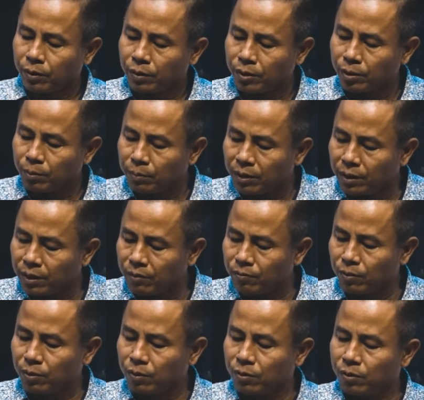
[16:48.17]
the
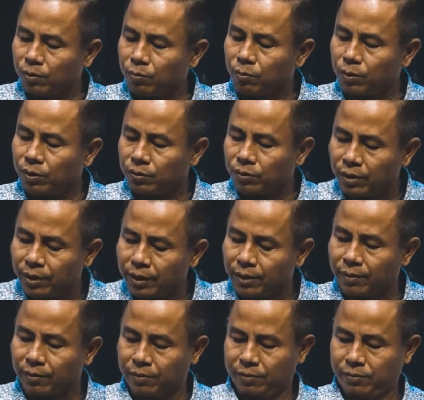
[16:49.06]
believers were
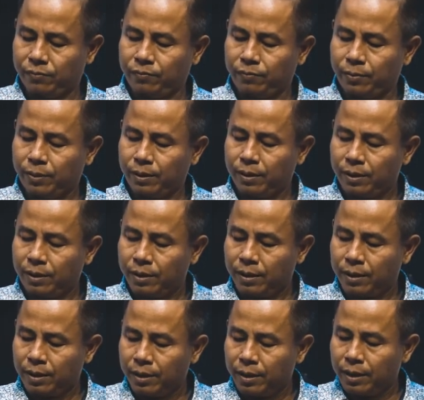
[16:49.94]
together
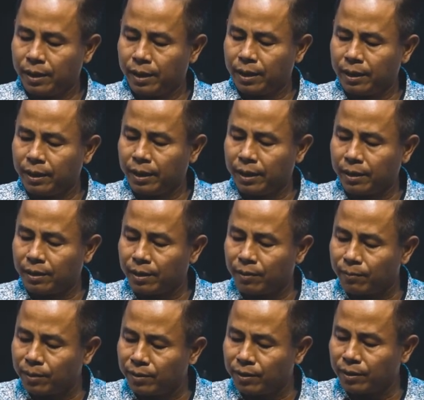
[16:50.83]
and had
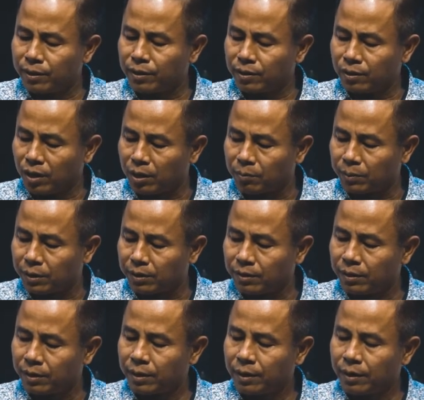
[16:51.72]
everything in
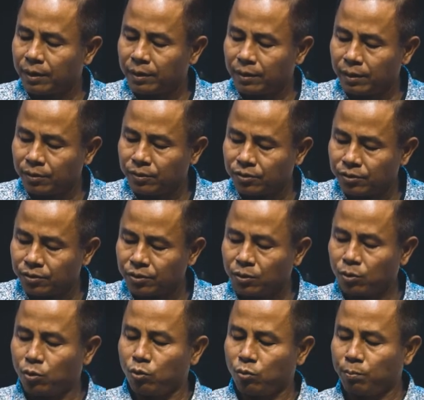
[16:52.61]
common. They
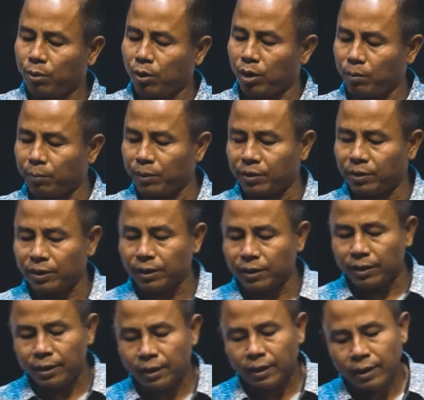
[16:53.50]
sold
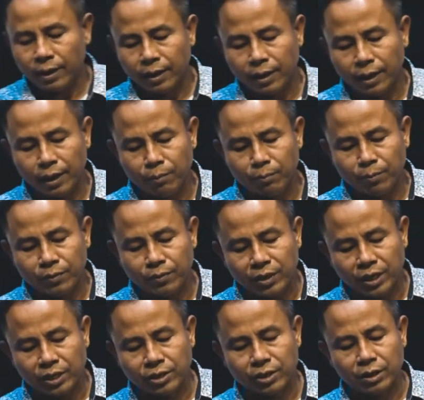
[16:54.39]
property and
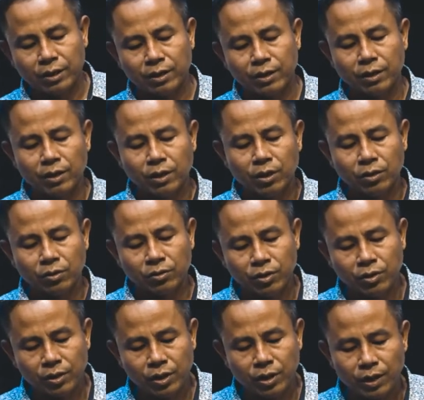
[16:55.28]
possession
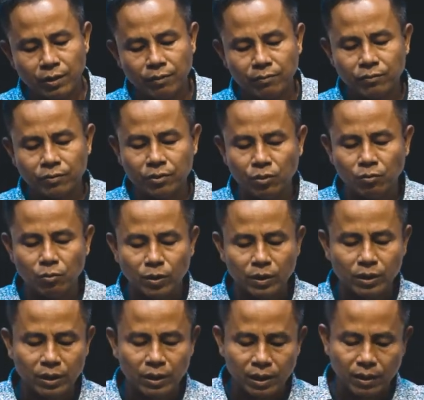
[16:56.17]
to give to
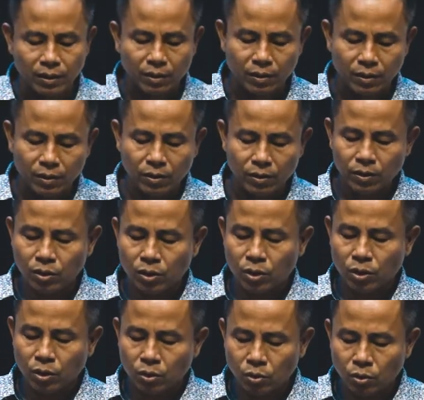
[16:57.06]
one another
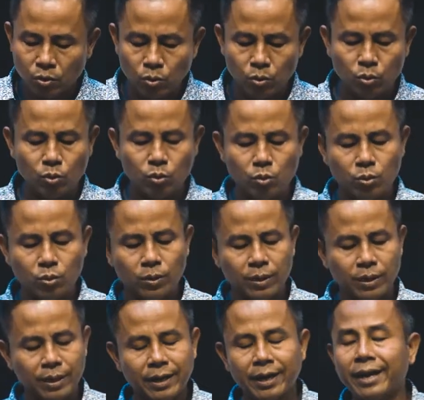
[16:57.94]
who
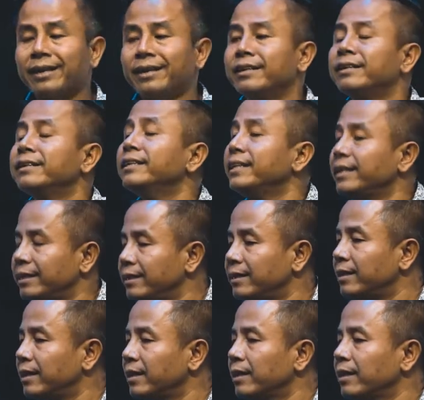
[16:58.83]
had
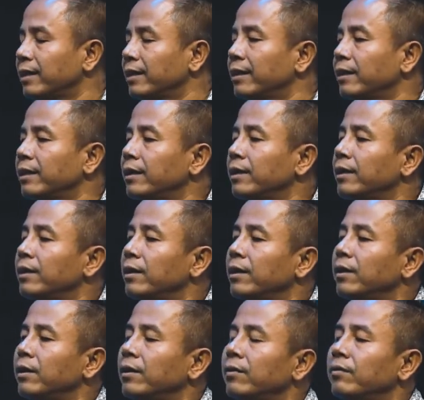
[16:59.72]
need.
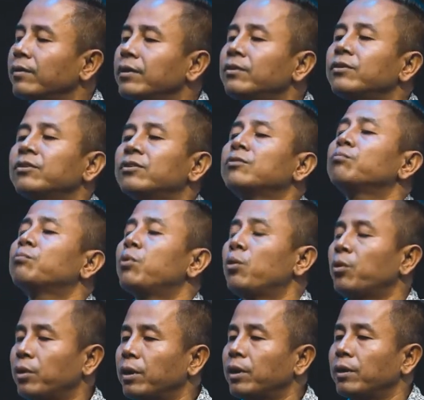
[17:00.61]
This is
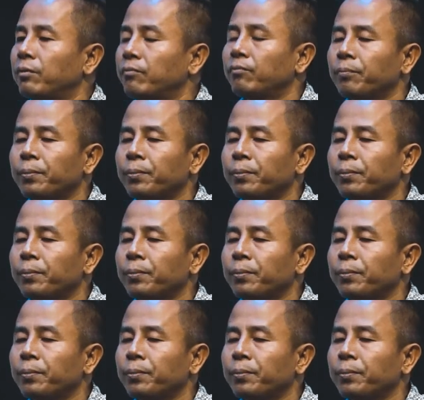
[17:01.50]
important.